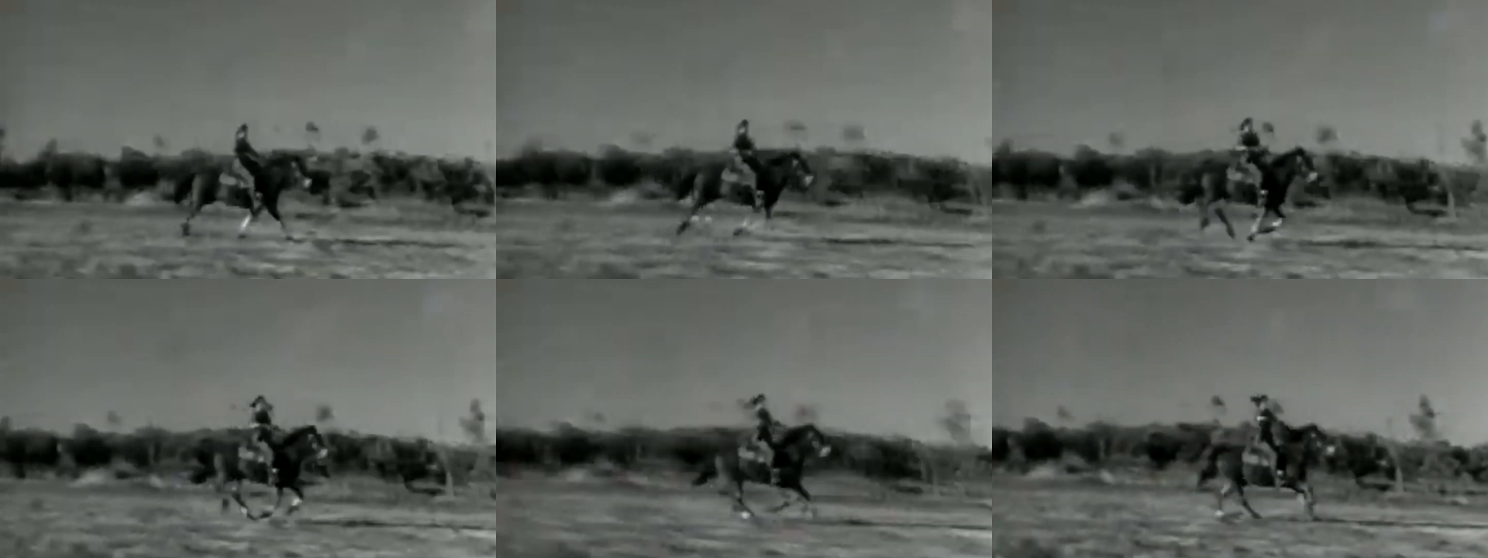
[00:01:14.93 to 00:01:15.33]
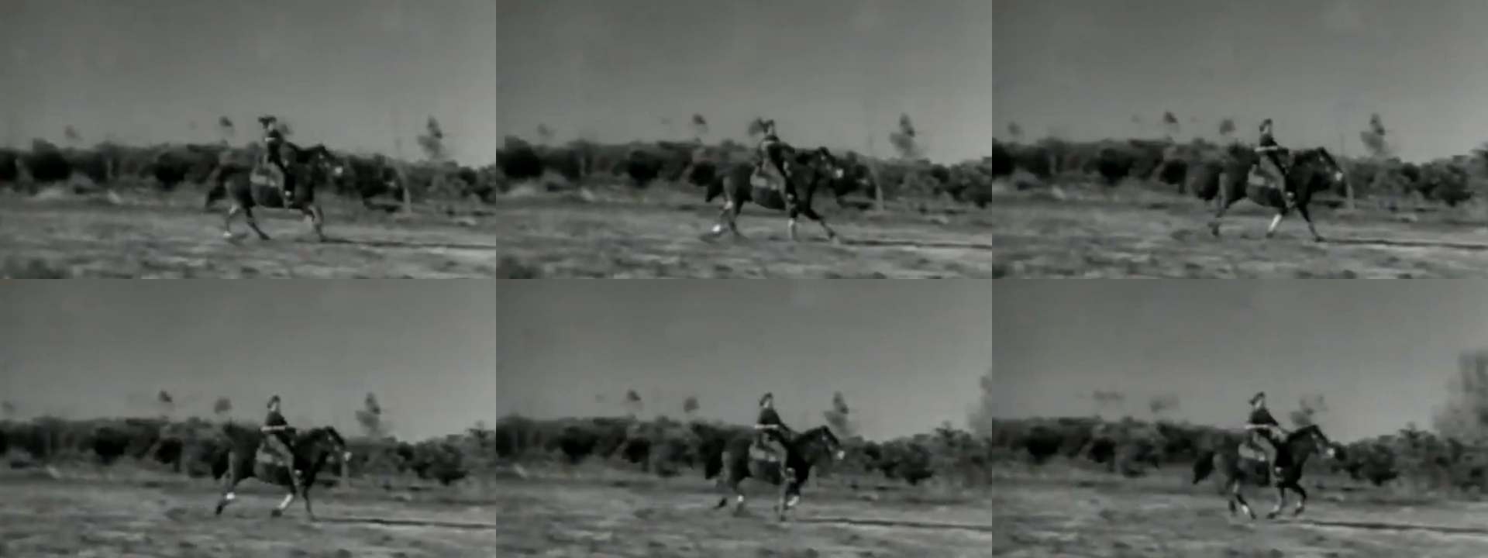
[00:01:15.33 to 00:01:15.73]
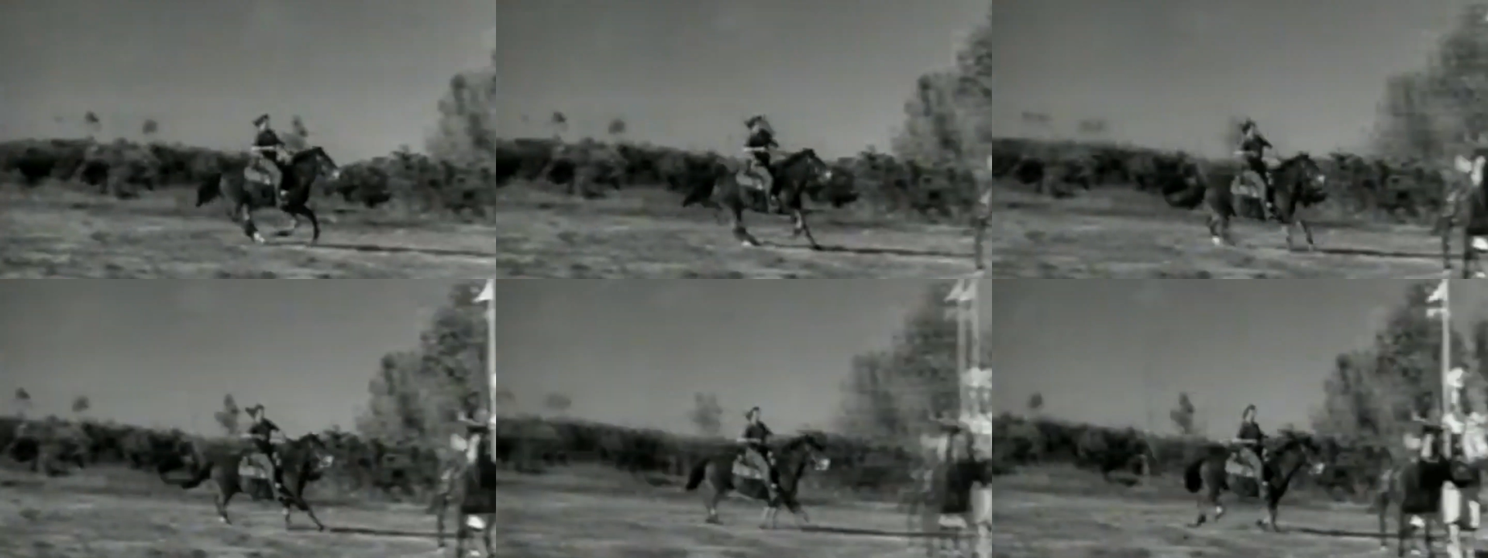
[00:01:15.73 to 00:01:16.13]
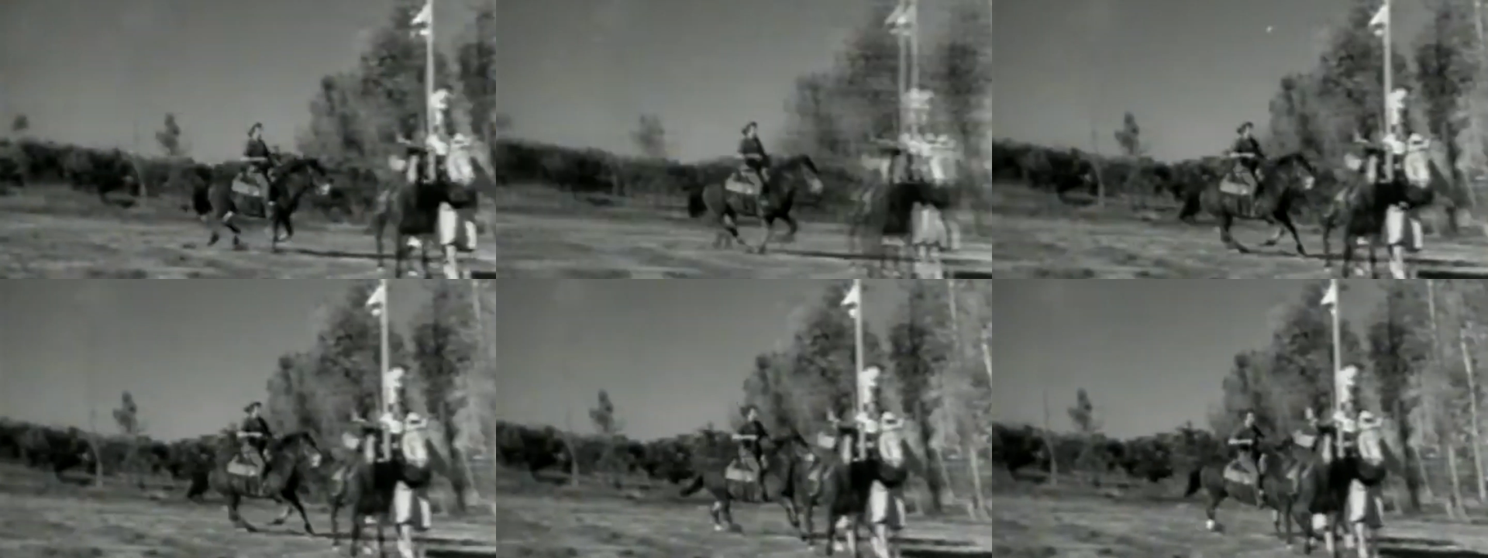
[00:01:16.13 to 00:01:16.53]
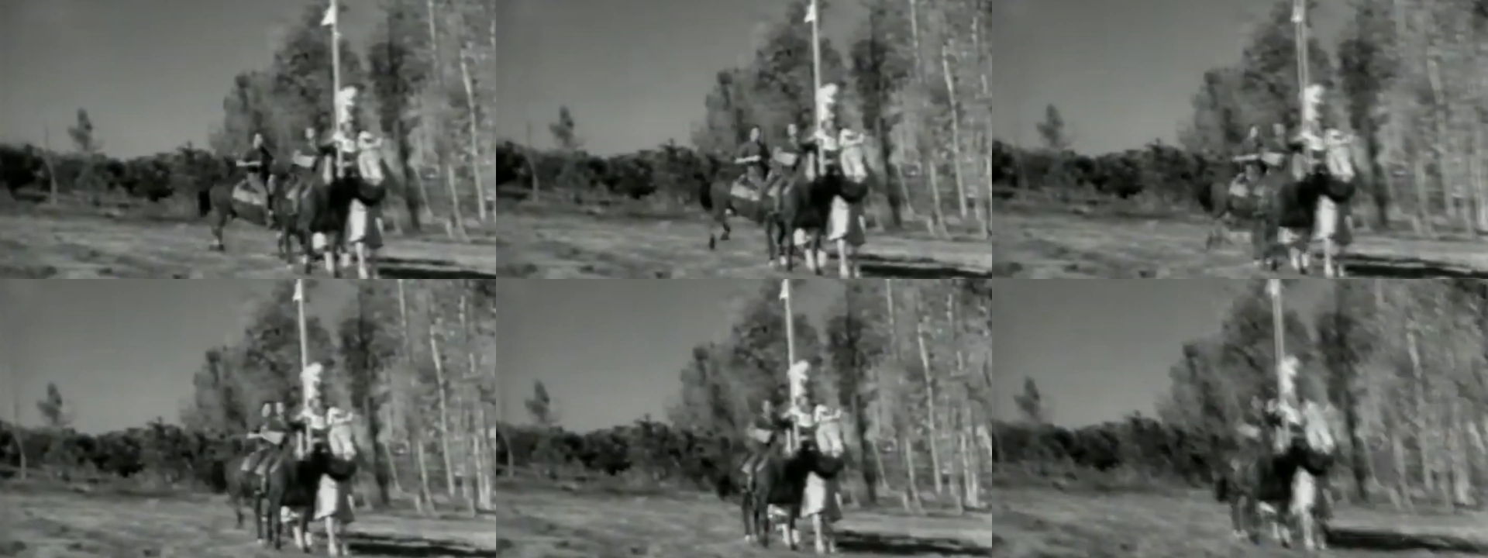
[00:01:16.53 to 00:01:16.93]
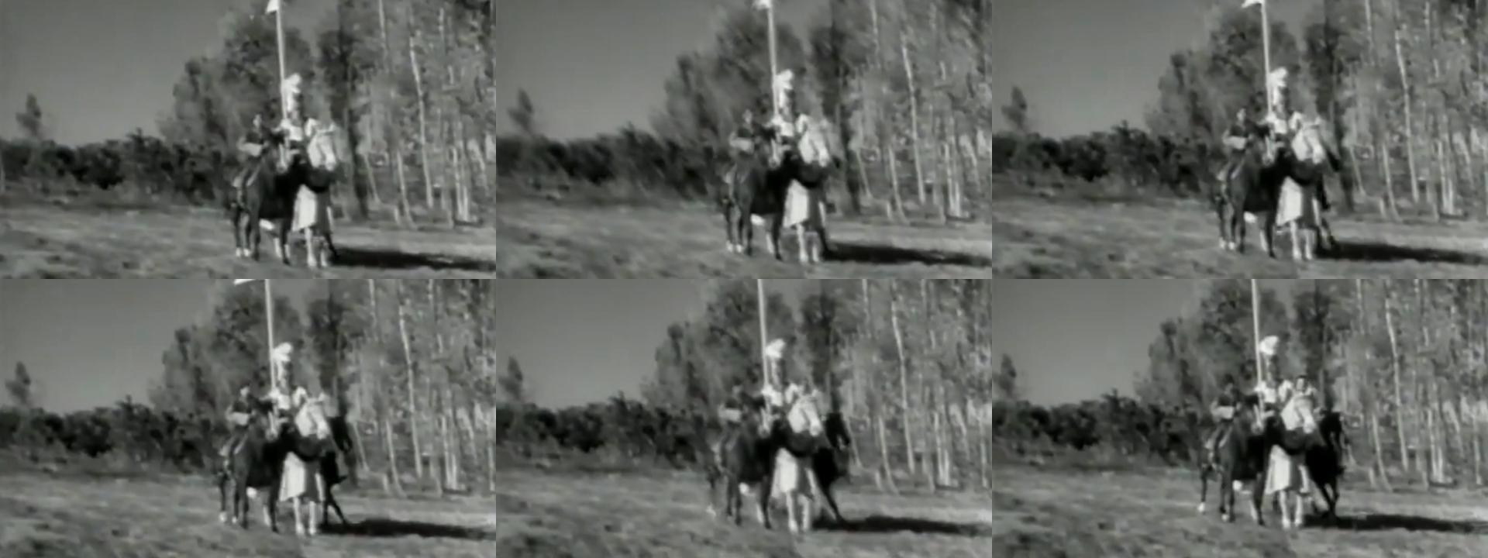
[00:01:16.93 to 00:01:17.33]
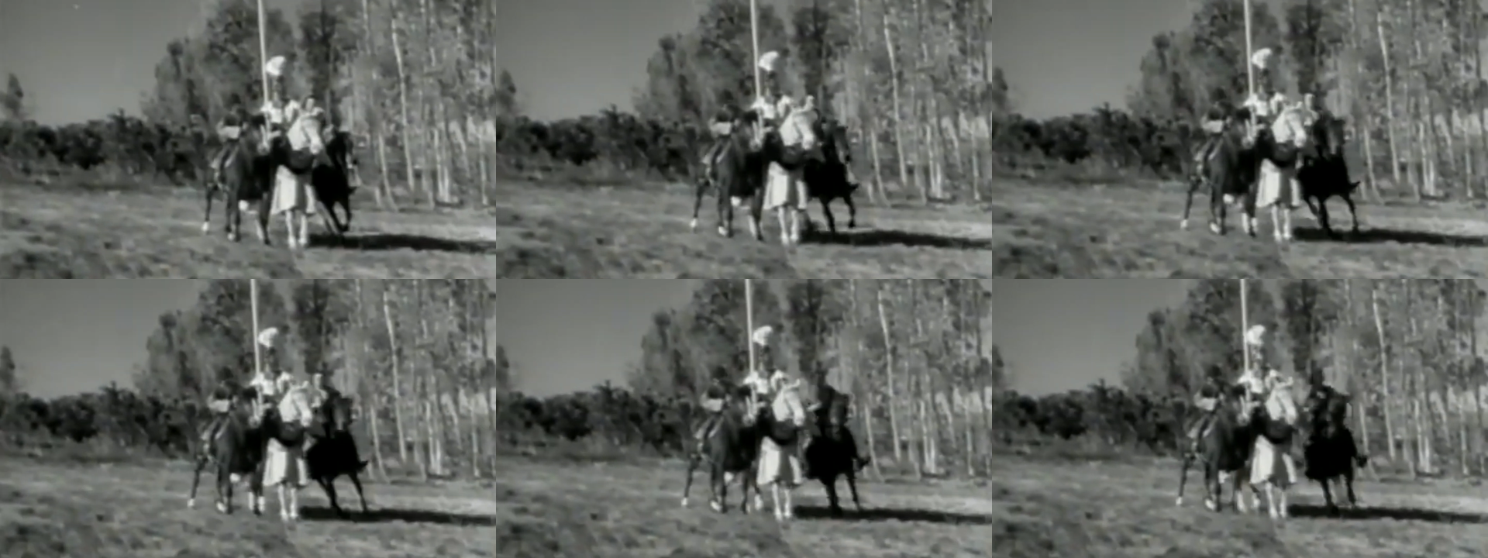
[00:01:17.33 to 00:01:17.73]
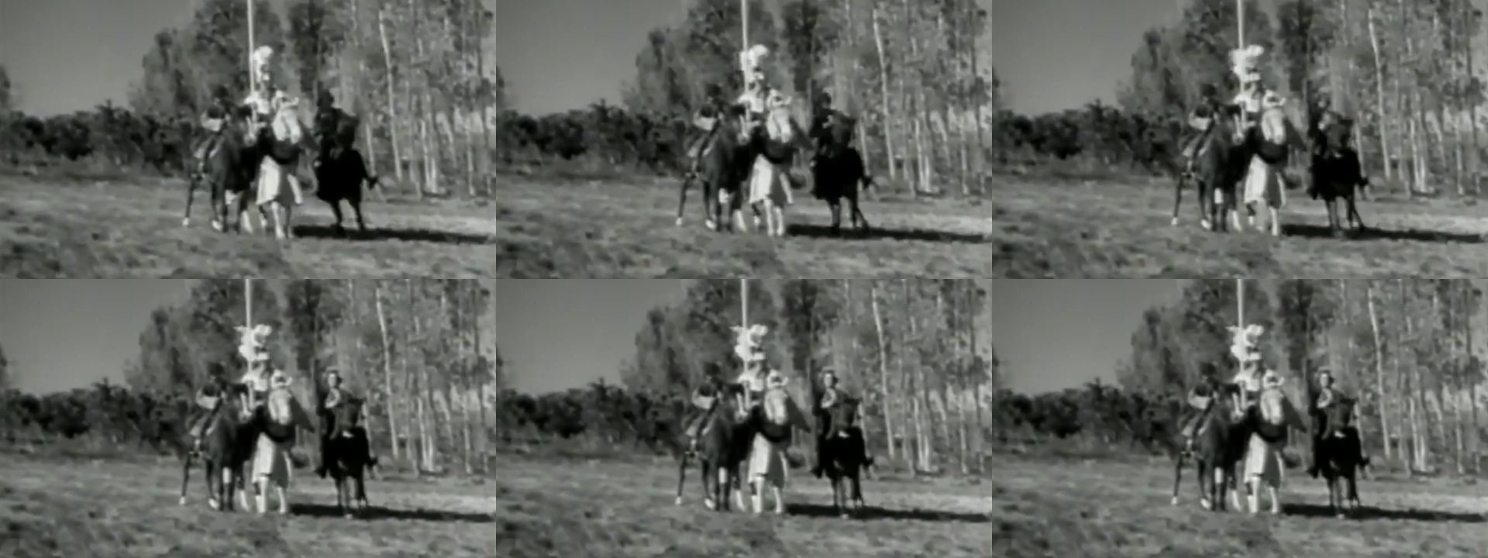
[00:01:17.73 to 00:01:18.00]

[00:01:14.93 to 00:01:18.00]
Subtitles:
[unreadable: no face in view]